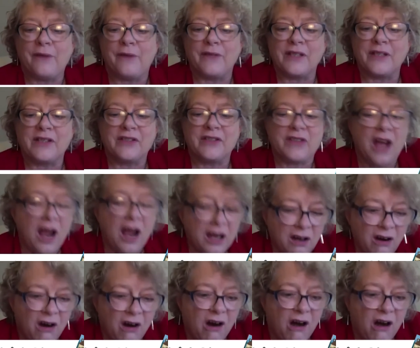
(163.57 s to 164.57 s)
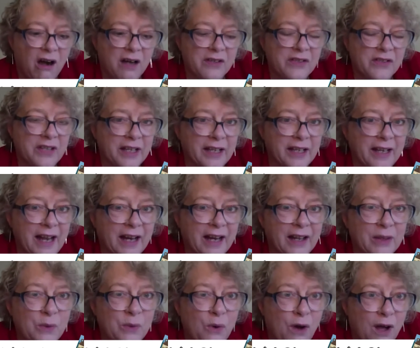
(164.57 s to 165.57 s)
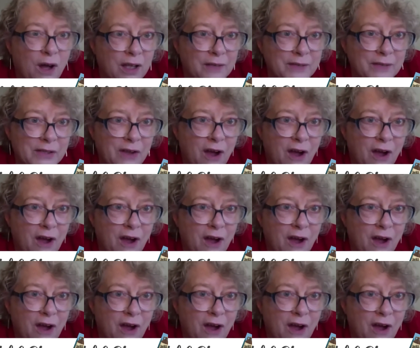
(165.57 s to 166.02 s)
of a stock car sticking out of the wall of his